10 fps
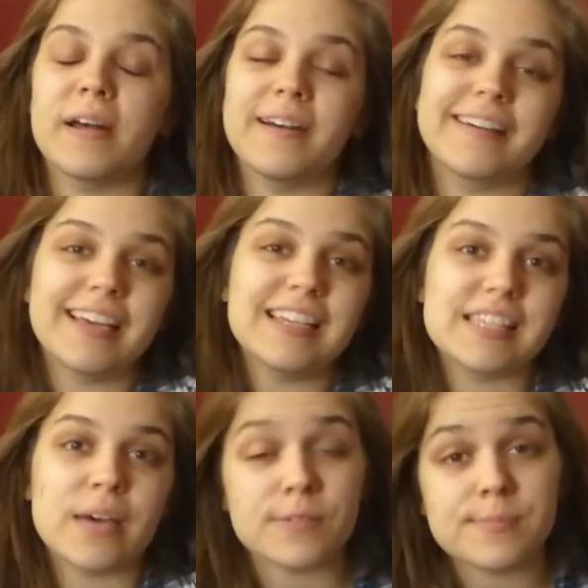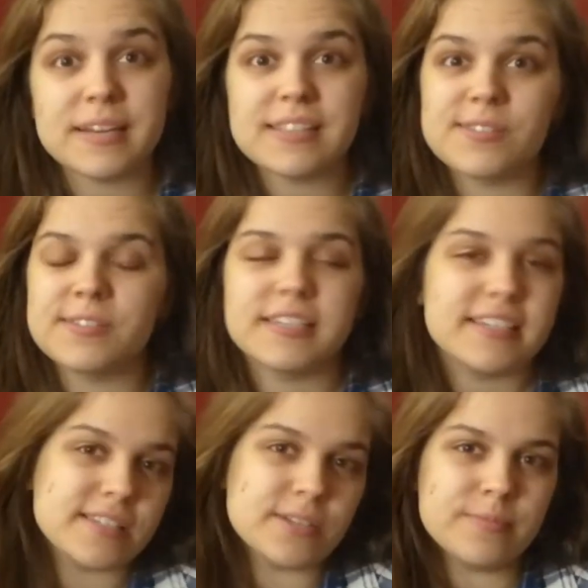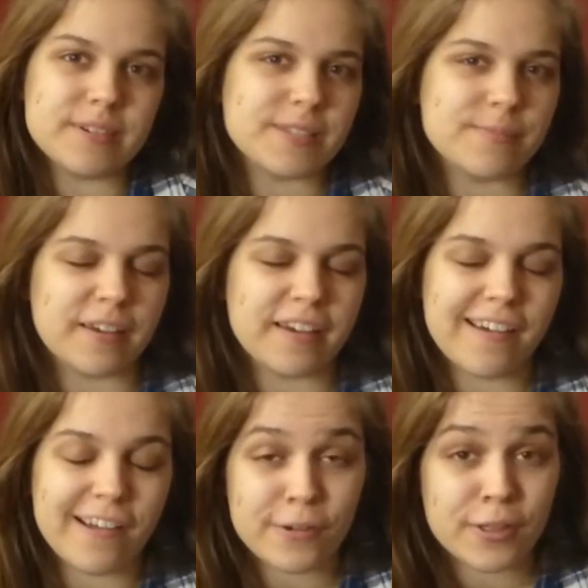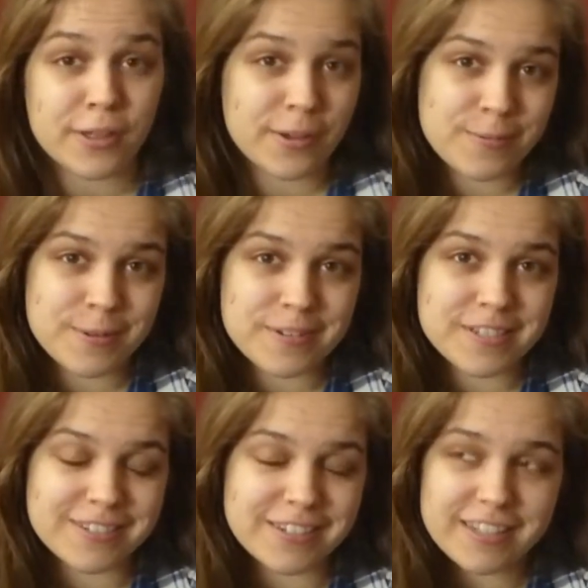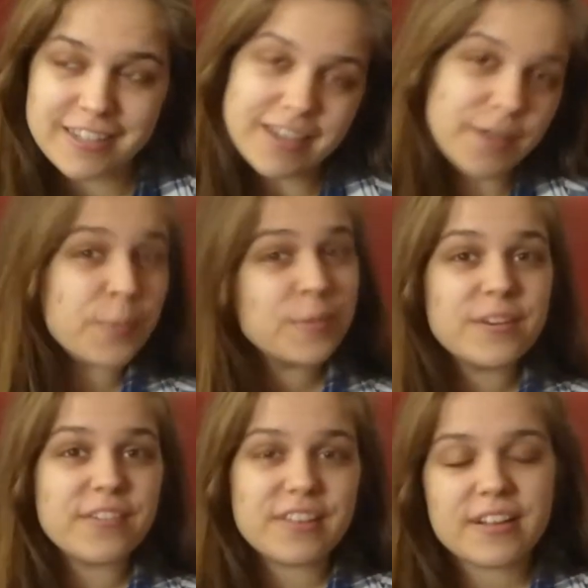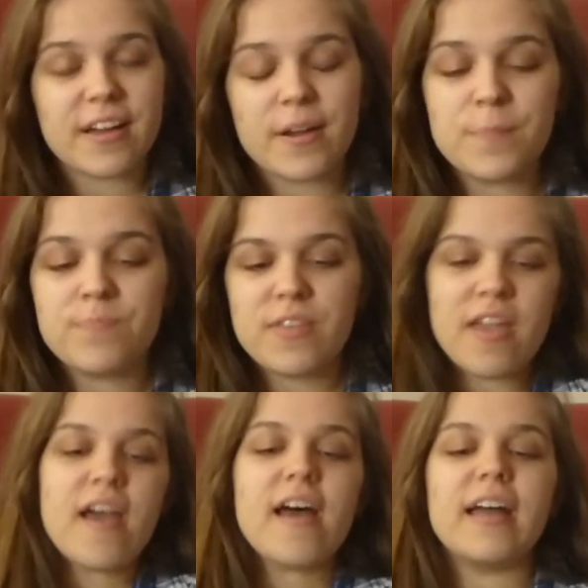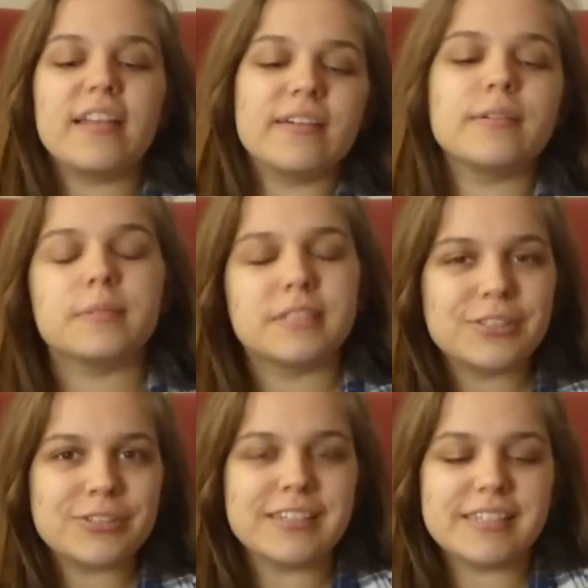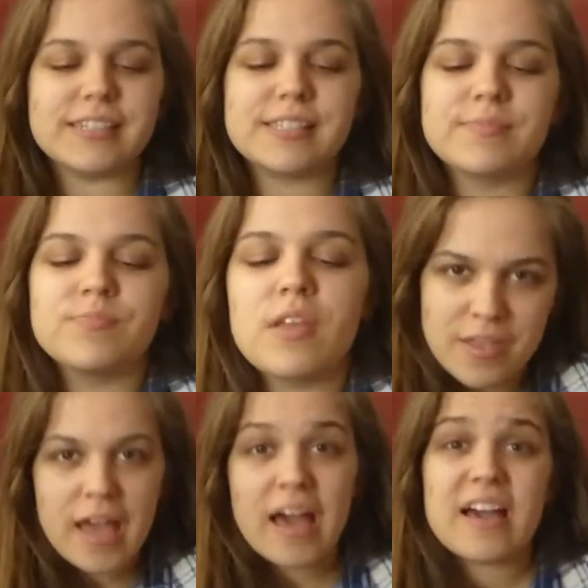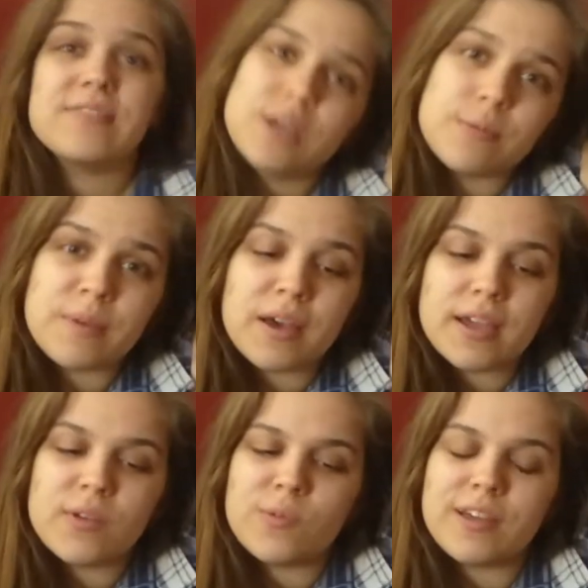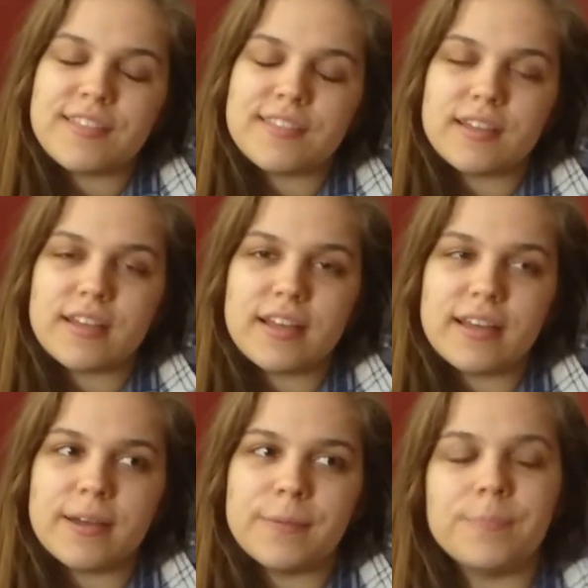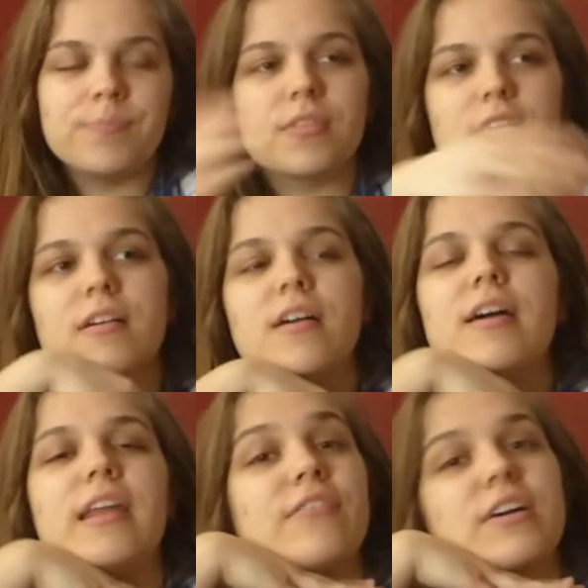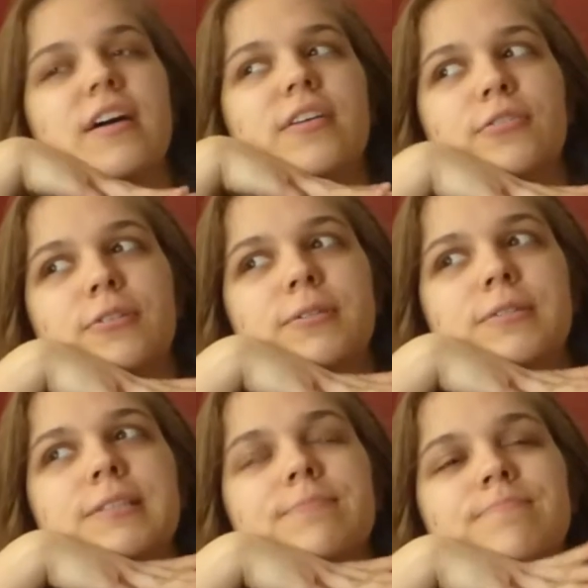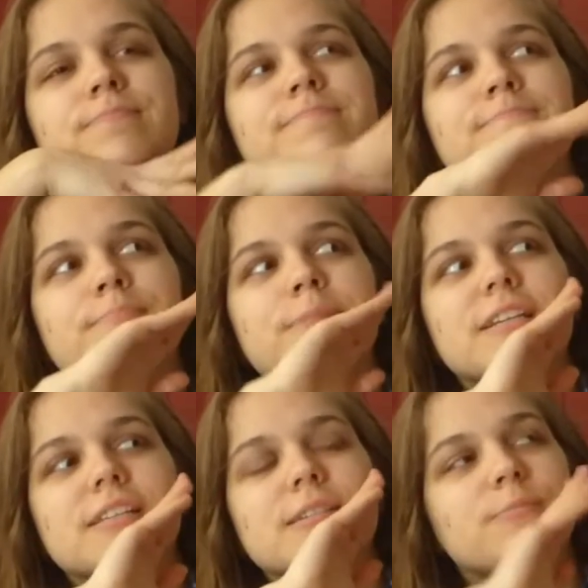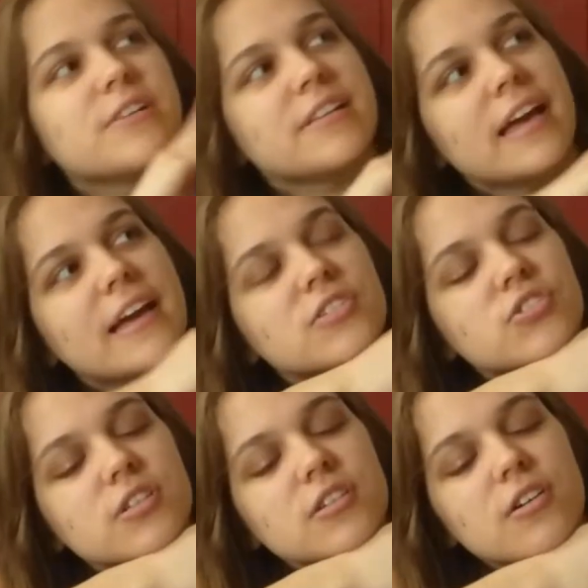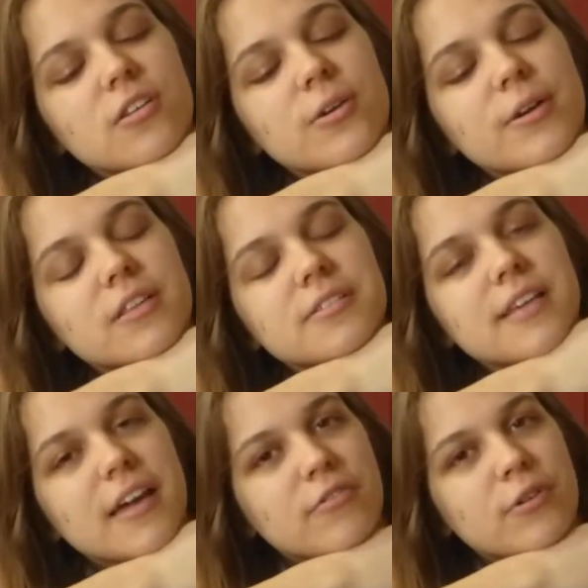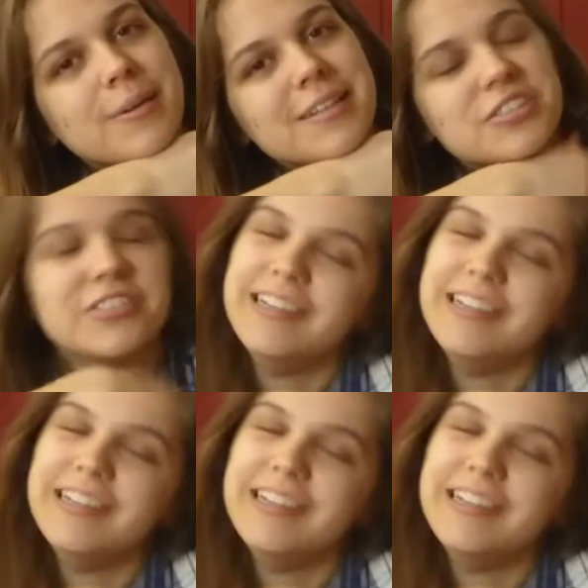Okay, so that was my tortilla soup recipe. I really hope you enjoyed it. I hope you give it a go. And now I'm going to try this. I've topped mine with an avocado rose. because I'm really extra, although it looks kind of rubbish.